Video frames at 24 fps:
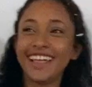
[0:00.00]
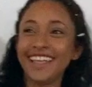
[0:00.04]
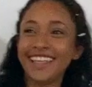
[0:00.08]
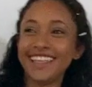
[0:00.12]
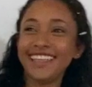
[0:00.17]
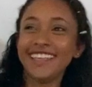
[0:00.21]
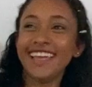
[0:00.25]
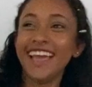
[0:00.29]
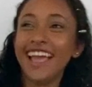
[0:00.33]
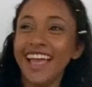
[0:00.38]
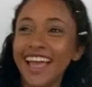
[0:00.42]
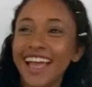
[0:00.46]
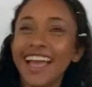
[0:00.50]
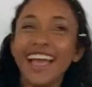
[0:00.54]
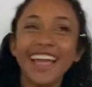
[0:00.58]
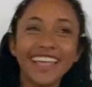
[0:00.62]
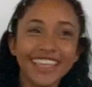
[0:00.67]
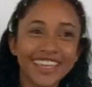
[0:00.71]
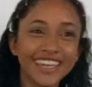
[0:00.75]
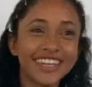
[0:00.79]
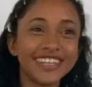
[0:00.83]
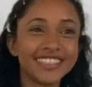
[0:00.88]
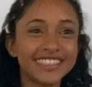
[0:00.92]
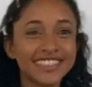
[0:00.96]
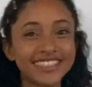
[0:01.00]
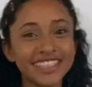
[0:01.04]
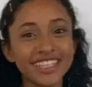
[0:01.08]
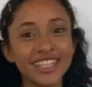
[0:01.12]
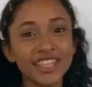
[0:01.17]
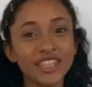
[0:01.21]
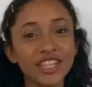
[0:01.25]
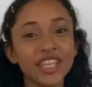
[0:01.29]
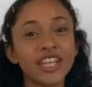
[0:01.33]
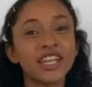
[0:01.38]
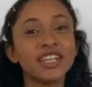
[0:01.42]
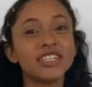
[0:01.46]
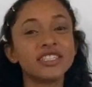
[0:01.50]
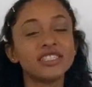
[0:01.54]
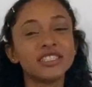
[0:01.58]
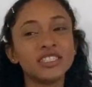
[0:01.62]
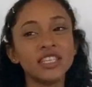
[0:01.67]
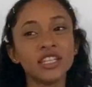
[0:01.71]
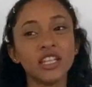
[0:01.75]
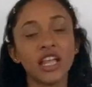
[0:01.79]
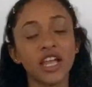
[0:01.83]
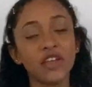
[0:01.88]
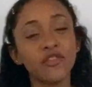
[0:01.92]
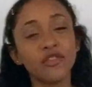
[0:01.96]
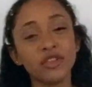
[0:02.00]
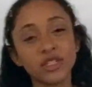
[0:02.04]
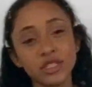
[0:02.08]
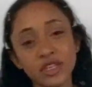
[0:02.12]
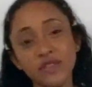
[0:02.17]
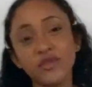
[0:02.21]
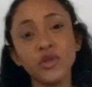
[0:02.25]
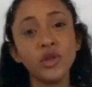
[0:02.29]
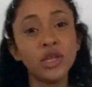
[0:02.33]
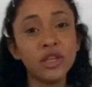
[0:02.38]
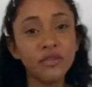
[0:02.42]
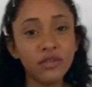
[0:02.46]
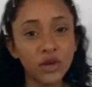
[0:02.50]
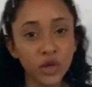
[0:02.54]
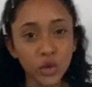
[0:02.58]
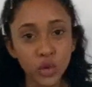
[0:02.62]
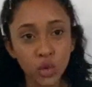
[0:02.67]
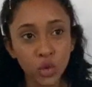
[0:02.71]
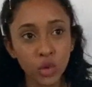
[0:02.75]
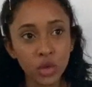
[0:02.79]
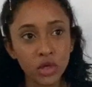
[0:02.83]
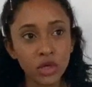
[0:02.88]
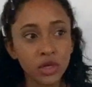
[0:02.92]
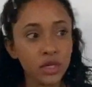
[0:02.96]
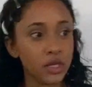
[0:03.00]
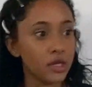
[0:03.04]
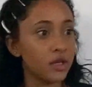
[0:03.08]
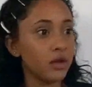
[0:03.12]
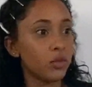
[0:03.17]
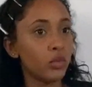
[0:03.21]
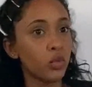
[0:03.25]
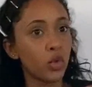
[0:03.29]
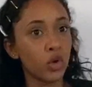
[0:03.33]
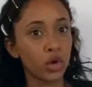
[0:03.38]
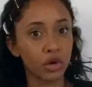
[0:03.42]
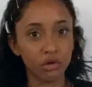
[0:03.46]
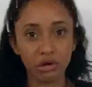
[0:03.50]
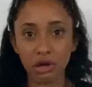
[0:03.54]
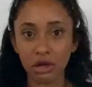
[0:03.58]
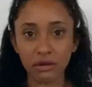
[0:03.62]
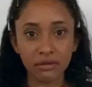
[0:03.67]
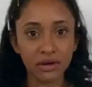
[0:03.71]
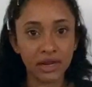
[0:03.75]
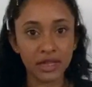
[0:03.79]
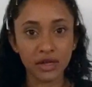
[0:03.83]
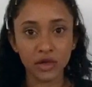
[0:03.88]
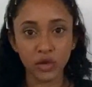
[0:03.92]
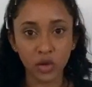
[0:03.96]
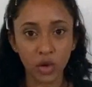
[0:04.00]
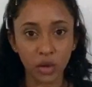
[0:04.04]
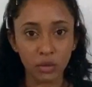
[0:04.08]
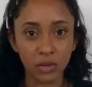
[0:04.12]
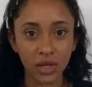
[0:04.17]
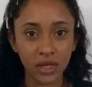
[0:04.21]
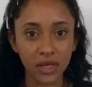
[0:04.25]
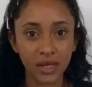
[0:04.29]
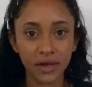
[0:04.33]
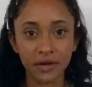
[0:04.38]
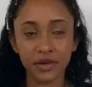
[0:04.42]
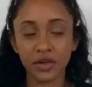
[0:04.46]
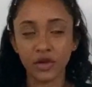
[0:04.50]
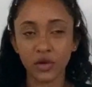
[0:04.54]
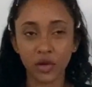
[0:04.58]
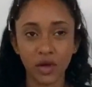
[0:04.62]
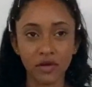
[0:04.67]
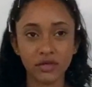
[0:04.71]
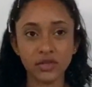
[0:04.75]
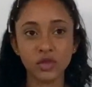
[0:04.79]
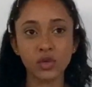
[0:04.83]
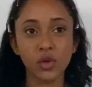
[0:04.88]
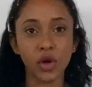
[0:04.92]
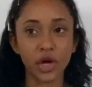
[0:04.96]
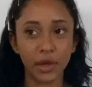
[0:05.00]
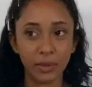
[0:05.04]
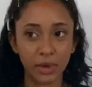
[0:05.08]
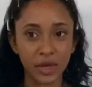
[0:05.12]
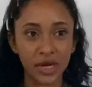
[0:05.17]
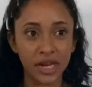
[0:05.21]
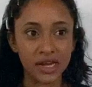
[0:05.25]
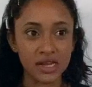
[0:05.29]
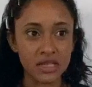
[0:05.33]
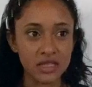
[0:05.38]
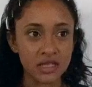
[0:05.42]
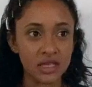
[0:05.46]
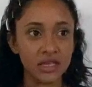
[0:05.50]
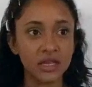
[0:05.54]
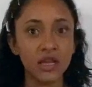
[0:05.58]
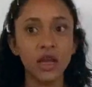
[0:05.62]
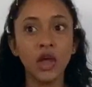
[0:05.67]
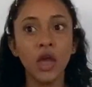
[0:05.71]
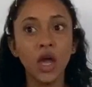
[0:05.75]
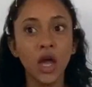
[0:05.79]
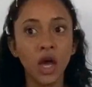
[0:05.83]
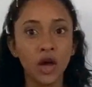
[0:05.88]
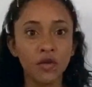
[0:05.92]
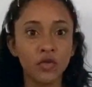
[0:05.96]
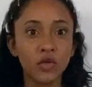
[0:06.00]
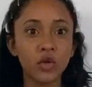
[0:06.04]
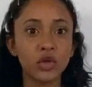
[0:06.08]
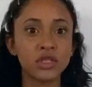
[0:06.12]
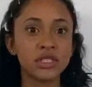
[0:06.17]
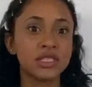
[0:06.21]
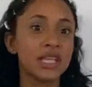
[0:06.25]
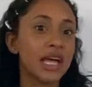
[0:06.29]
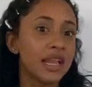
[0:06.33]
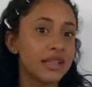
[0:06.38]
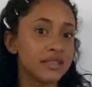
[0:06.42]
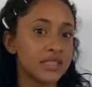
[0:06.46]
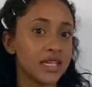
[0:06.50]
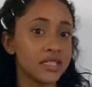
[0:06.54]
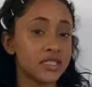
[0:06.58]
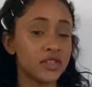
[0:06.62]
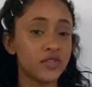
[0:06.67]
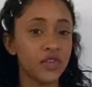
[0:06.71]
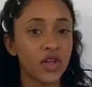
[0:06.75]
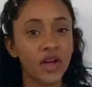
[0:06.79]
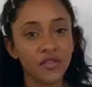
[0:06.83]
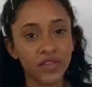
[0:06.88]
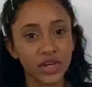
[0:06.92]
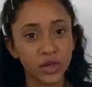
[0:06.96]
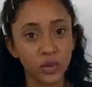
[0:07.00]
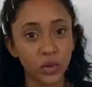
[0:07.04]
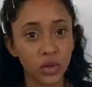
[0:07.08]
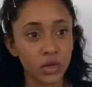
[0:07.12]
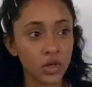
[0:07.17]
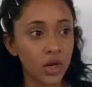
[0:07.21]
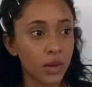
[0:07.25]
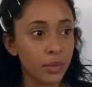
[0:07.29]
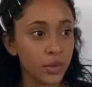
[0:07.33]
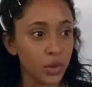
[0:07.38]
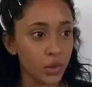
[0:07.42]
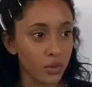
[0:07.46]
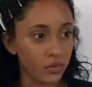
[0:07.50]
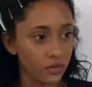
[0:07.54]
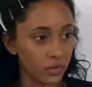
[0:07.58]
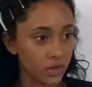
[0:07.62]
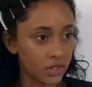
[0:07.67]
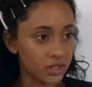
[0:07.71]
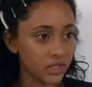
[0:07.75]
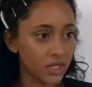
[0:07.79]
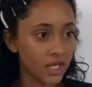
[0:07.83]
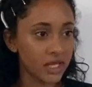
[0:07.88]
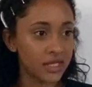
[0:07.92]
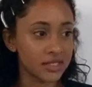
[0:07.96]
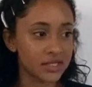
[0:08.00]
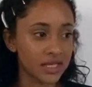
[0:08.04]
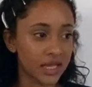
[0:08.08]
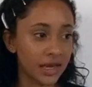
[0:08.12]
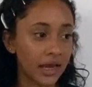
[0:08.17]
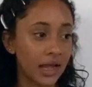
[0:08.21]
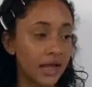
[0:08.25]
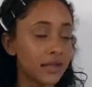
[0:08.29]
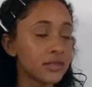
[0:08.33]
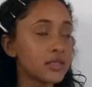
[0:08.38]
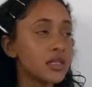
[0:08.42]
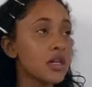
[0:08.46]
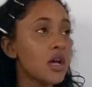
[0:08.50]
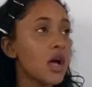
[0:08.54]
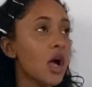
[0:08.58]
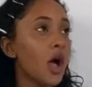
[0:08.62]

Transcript: Yeah, you could still, if you live alone, you could walk around like normal and you don't have to worry about anything. Of course, sanitize if you have anyone coming over and things like that.